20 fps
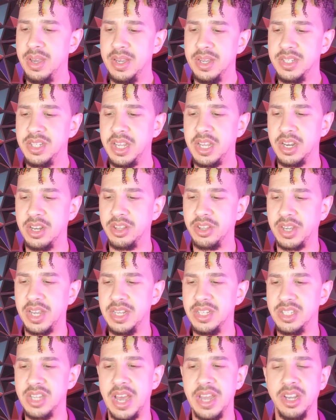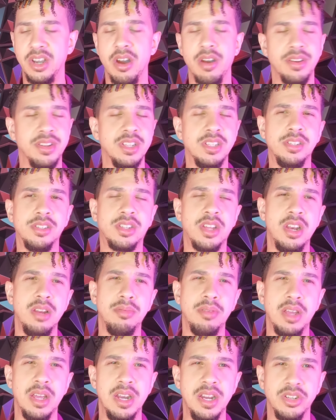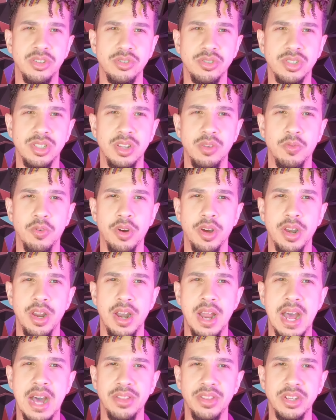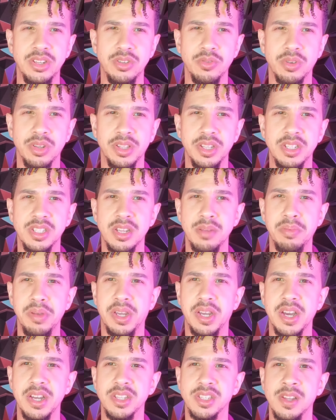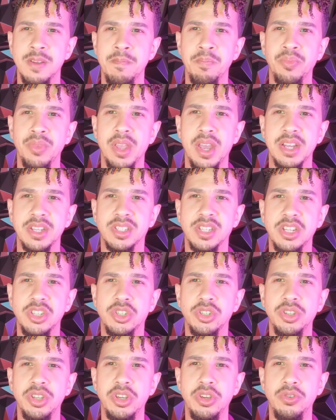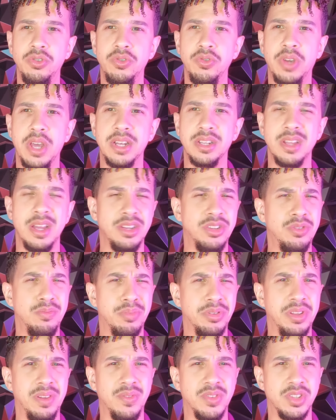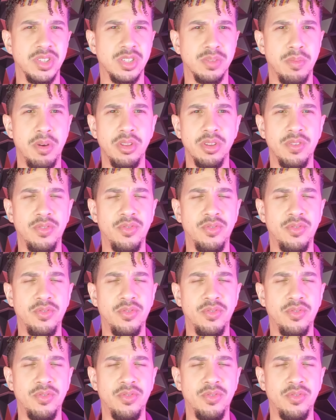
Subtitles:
Taking a look at Zygarde, this is going to be an interesting one on how they do release it, because Essentially, you do get, I do believe, smaller